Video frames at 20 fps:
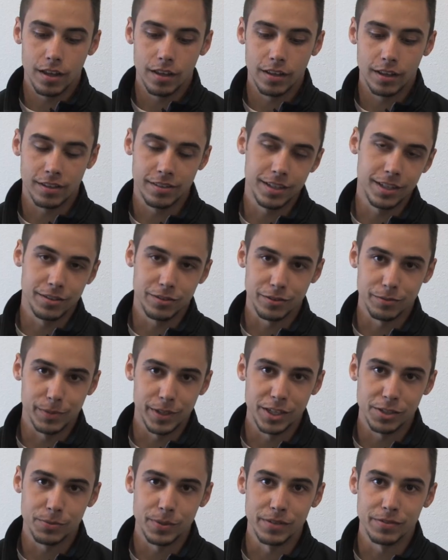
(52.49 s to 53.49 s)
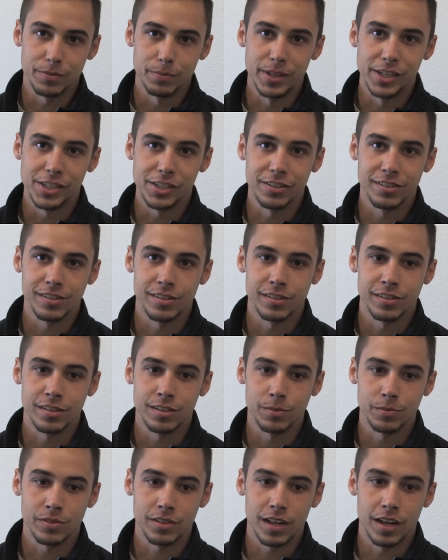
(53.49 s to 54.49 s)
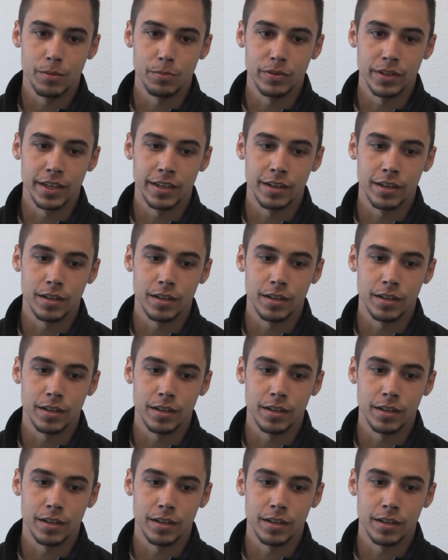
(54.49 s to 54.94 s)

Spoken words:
that stands for Management Information Systems. I plan